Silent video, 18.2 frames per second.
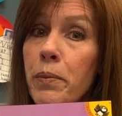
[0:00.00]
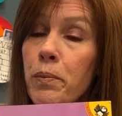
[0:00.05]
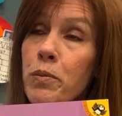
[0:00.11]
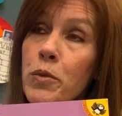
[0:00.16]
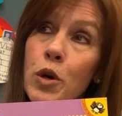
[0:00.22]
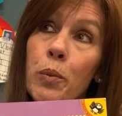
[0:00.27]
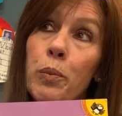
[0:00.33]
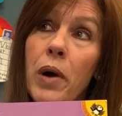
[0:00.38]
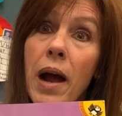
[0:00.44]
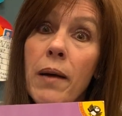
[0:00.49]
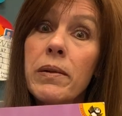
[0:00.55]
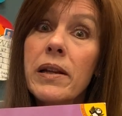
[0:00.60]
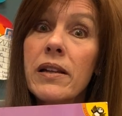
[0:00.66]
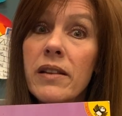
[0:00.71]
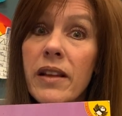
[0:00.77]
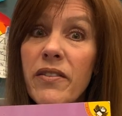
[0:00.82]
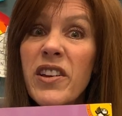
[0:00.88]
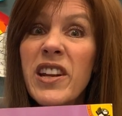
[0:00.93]
You'll
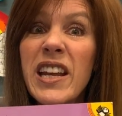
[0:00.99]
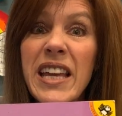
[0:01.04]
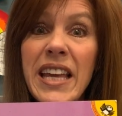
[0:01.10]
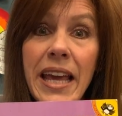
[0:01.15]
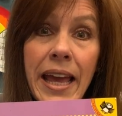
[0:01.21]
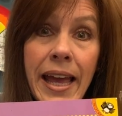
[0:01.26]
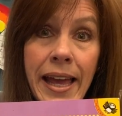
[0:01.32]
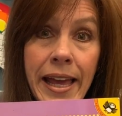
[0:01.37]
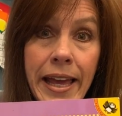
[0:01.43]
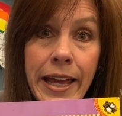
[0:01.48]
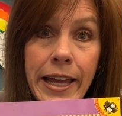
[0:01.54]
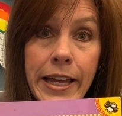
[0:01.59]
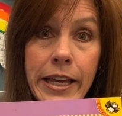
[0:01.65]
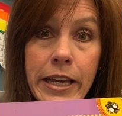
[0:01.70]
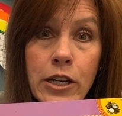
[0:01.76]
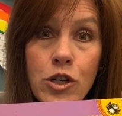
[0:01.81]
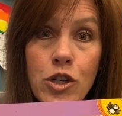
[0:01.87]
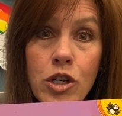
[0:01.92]
probably live in a
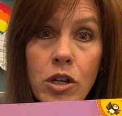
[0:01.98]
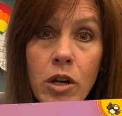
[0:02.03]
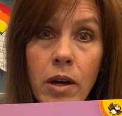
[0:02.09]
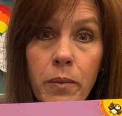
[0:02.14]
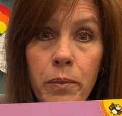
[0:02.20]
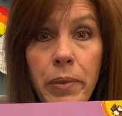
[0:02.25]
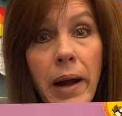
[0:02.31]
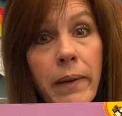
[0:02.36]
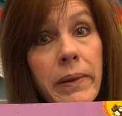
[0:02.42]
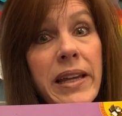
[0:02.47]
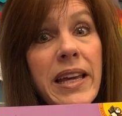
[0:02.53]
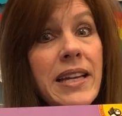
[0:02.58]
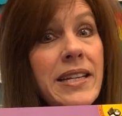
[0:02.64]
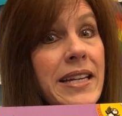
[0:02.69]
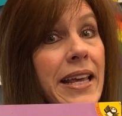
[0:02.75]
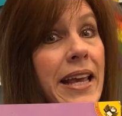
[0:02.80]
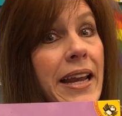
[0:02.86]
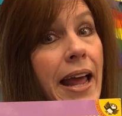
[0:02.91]
cage, probably
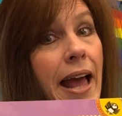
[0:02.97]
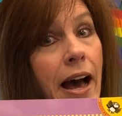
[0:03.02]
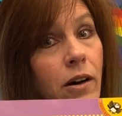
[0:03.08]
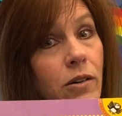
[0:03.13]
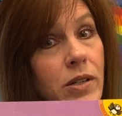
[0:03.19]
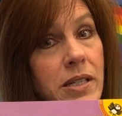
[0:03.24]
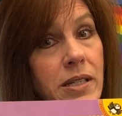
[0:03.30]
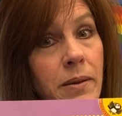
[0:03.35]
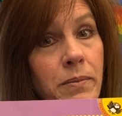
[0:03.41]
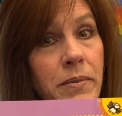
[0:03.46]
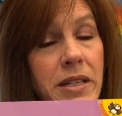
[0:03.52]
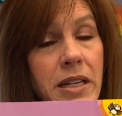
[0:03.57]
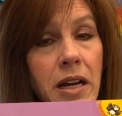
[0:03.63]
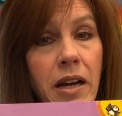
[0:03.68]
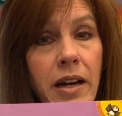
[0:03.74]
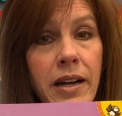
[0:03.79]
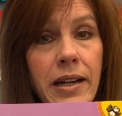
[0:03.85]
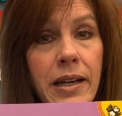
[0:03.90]
get to get out
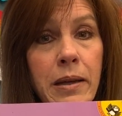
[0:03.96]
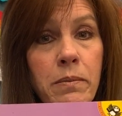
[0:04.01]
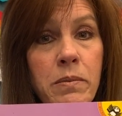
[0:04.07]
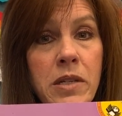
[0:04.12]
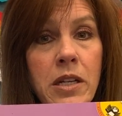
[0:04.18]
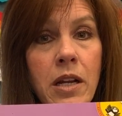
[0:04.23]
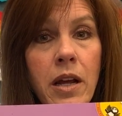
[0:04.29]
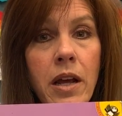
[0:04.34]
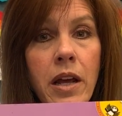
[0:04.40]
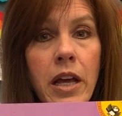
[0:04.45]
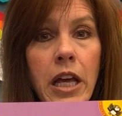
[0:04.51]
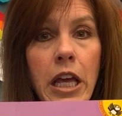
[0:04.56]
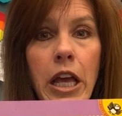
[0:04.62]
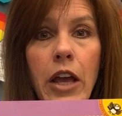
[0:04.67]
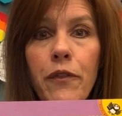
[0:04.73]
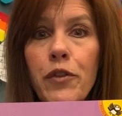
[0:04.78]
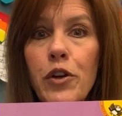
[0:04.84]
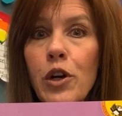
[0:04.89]
sometimes.
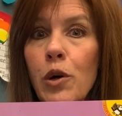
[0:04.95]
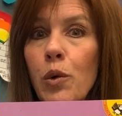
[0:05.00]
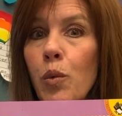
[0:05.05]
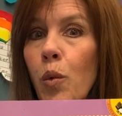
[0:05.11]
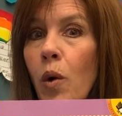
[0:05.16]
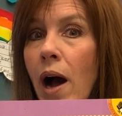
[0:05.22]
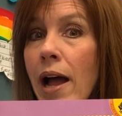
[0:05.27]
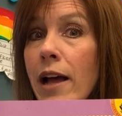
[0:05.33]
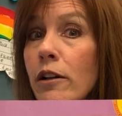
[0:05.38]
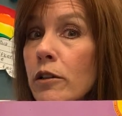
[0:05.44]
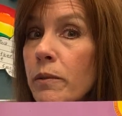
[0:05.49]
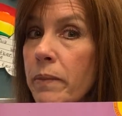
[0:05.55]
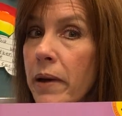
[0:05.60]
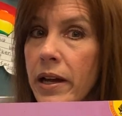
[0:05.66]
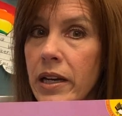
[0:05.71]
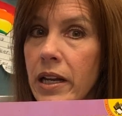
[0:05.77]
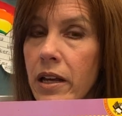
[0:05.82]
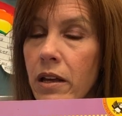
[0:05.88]
If you're a wild
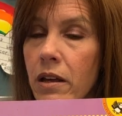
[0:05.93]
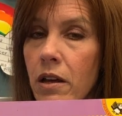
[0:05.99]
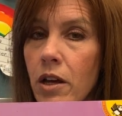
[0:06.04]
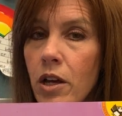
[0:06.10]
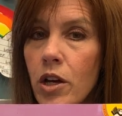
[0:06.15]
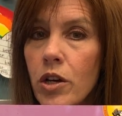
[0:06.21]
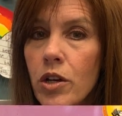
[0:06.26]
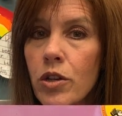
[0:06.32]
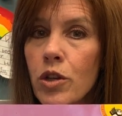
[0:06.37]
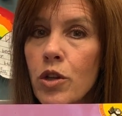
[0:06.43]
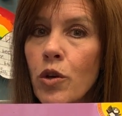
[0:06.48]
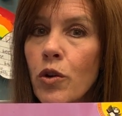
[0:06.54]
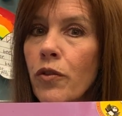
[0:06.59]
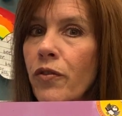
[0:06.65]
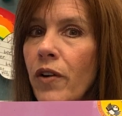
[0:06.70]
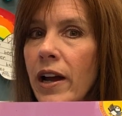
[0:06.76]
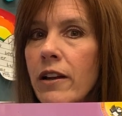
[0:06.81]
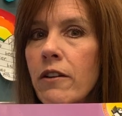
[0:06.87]
bunny, you'll
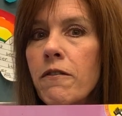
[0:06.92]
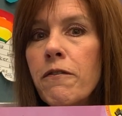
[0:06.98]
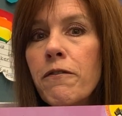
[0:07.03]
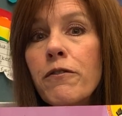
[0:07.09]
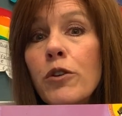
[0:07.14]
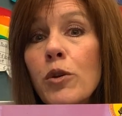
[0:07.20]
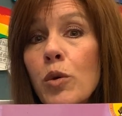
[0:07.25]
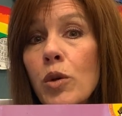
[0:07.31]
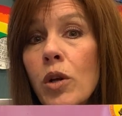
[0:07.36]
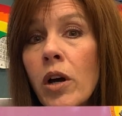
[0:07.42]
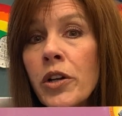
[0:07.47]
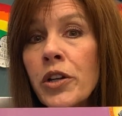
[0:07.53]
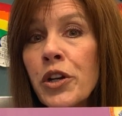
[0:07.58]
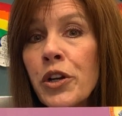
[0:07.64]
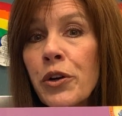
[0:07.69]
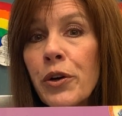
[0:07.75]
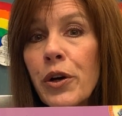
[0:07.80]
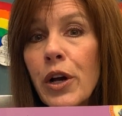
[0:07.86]
find food
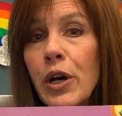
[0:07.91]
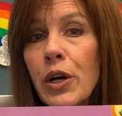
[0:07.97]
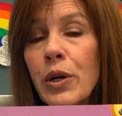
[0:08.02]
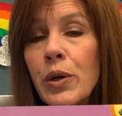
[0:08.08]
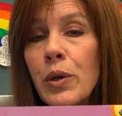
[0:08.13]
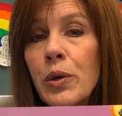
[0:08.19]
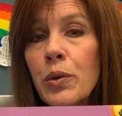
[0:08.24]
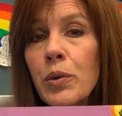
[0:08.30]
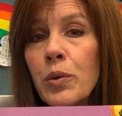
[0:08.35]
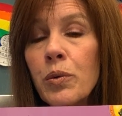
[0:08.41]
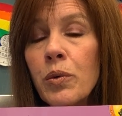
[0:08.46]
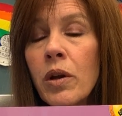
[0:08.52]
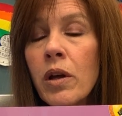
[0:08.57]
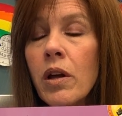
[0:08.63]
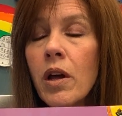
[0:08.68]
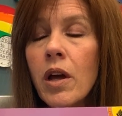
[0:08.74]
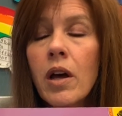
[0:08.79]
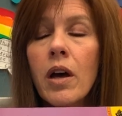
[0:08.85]
on your
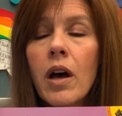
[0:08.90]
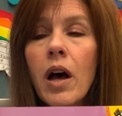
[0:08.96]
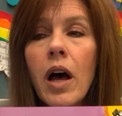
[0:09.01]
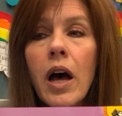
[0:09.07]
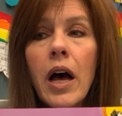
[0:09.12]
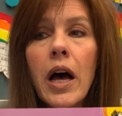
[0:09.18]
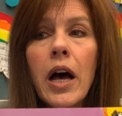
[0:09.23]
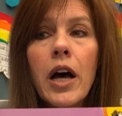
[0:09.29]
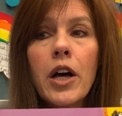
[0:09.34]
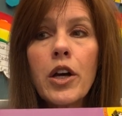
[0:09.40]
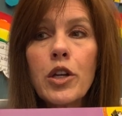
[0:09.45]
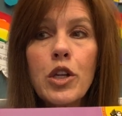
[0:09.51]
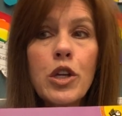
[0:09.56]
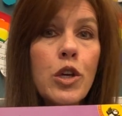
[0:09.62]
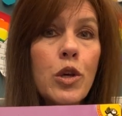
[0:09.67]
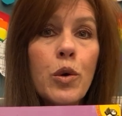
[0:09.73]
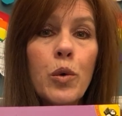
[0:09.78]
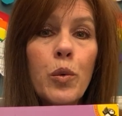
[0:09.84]
own. Uh,
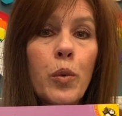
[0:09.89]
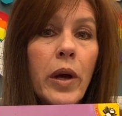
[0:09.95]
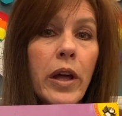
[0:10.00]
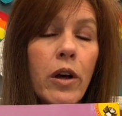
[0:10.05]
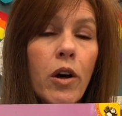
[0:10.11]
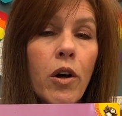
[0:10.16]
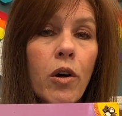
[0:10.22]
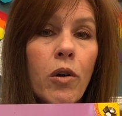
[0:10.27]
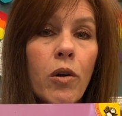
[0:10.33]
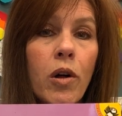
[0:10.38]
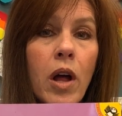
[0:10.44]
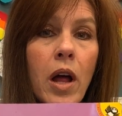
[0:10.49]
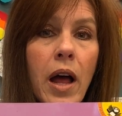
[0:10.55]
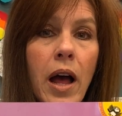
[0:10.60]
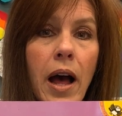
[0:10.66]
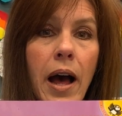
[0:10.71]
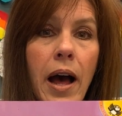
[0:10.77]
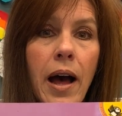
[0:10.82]
you will
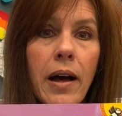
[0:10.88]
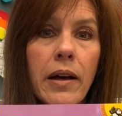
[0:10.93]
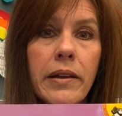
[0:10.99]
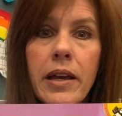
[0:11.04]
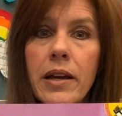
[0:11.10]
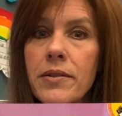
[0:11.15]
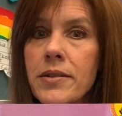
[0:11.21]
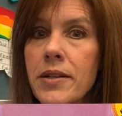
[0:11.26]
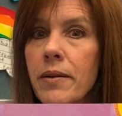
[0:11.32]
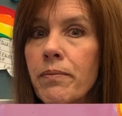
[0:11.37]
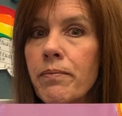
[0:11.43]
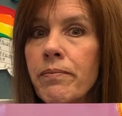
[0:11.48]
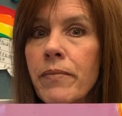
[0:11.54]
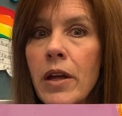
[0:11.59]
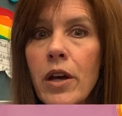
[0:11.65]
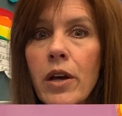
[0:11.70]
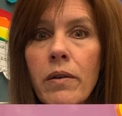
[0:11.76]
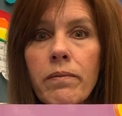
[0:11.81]
uh, get to
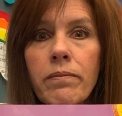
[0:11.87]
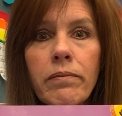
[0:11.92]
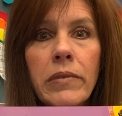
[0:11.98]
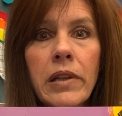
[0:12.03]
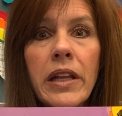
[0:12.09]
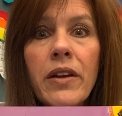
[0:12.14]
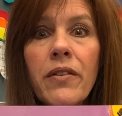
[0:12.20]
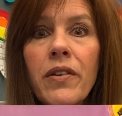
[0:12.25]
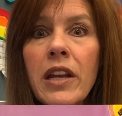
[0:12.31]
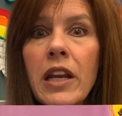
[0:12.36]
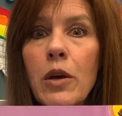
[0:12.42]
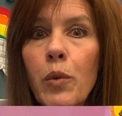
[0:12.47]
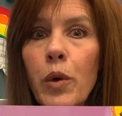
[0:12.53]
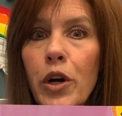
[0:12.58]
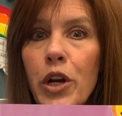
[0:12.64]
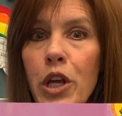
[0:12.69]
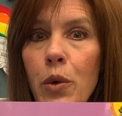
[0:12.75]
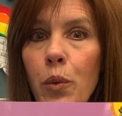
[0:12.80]
live
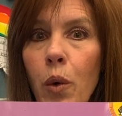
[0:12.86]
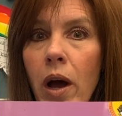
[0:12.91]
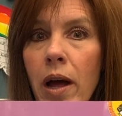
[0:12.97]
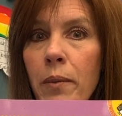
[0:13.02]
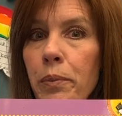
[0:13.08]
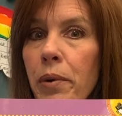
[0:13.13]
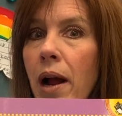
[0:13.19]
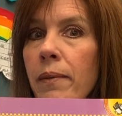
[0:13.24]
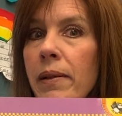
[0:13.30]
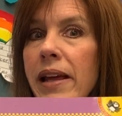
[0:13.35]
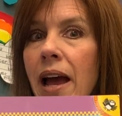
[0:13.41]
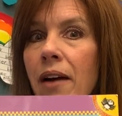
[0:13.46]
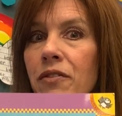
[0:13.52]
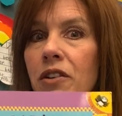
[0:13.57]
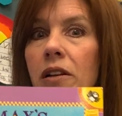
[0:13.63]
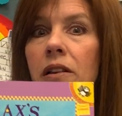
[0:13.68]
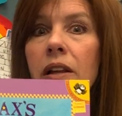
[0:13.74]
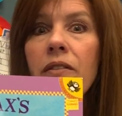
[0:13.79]
anywhere you want, probably
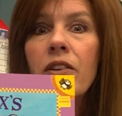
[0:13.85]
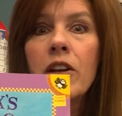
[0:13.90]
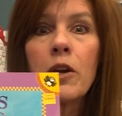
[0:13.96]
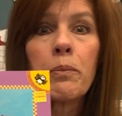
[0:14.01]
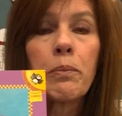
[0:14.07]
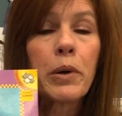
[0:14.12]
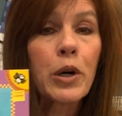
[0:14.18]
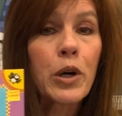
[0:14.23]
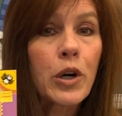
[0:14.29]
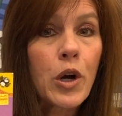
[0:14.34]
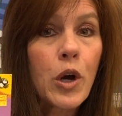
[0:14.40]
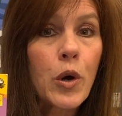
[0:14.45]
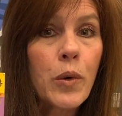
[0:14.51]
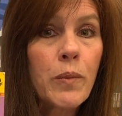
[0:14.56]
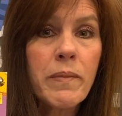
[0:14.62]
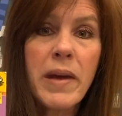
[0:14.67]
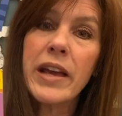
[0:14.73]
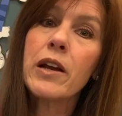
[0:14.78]
have to live in a
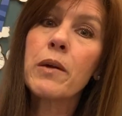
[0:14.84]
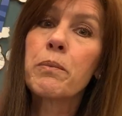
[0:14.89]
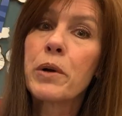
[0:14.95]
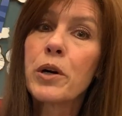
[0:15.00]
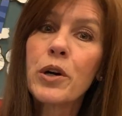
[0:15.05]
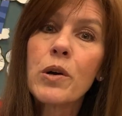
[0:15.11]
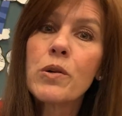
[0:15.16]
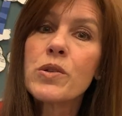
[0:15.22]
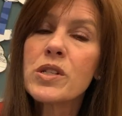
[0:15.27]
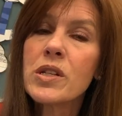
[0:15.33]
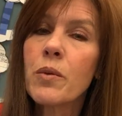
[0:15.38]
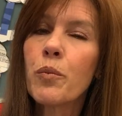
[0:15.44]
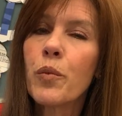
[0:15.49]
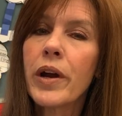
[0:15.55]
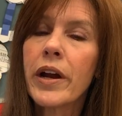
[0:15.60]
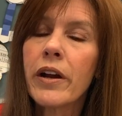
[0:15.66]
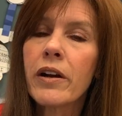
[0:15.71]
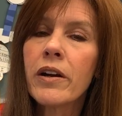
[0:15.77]
burrow, make a burrow
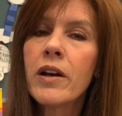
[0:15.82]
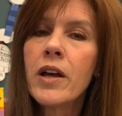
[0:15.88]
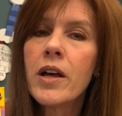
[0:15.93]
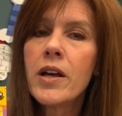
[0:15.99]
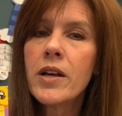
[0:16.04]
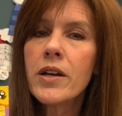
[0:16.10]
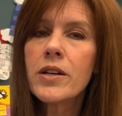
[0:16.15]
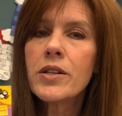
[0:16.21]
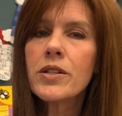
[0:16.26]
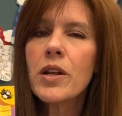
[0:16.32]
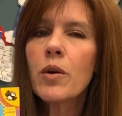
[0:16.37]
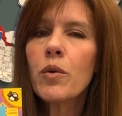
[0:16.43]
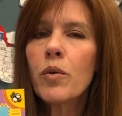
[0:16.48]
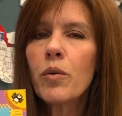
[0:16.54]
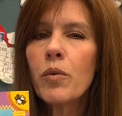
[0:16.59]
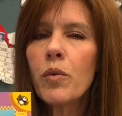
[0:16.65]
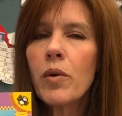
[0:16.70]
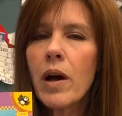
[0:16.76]
somewhere.
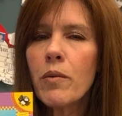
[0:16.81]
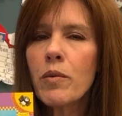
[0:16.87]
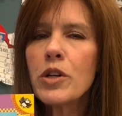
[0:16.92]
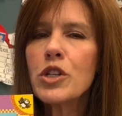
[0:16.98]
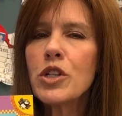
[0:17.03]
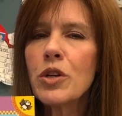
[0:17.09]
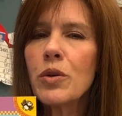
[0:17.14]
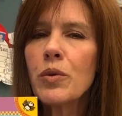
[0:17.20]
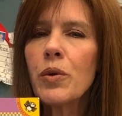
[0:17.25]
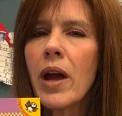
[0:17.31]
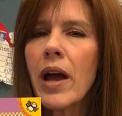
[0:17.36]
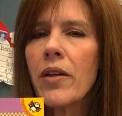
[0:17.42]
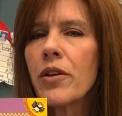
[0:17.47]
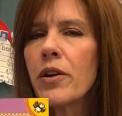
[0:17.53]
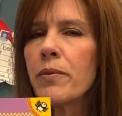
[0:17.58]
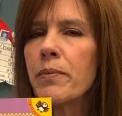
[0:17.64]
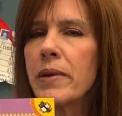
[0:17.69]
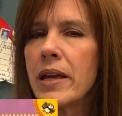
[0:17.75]
So what would you
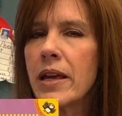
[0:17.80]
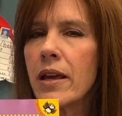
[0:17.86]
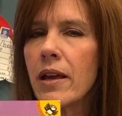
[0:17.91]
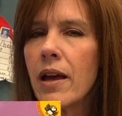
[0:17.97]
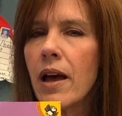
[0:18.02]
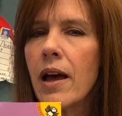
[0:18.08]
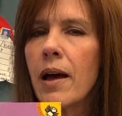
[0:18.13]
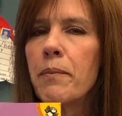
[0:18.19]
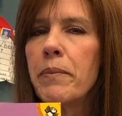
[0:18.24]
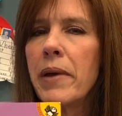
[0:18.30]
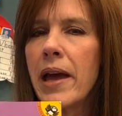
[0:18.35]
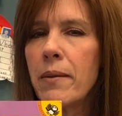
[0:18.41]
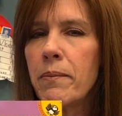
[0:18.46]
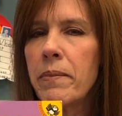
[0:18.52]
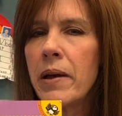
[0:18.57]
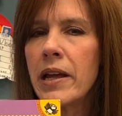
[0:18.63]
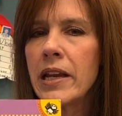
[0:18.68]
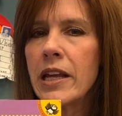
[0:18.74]
rather be, a
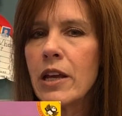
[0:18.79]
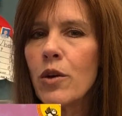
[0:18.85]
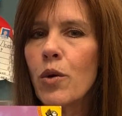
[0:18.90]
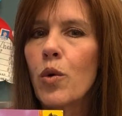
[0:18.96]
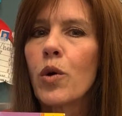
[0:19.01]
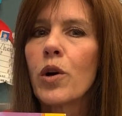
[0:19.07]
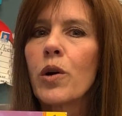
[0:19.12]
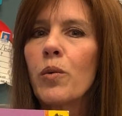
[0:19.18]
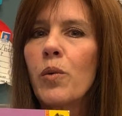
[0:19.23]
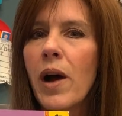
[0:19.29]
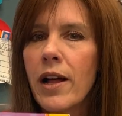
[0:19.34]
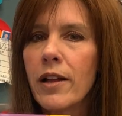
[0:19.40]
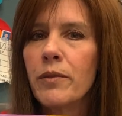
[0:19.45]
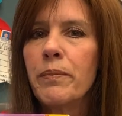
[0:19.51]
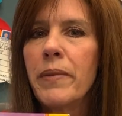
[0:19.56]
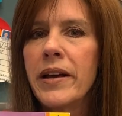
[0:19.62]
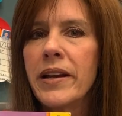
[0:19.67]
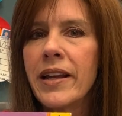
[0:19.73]
pet bunny or a
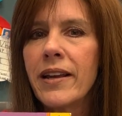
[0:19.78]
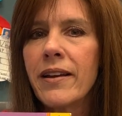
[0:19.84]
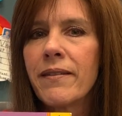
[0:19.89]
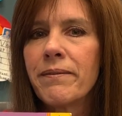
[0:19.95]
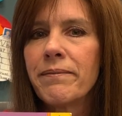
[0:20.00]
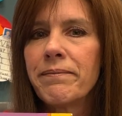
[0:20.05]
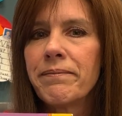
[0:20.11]
wild bunny?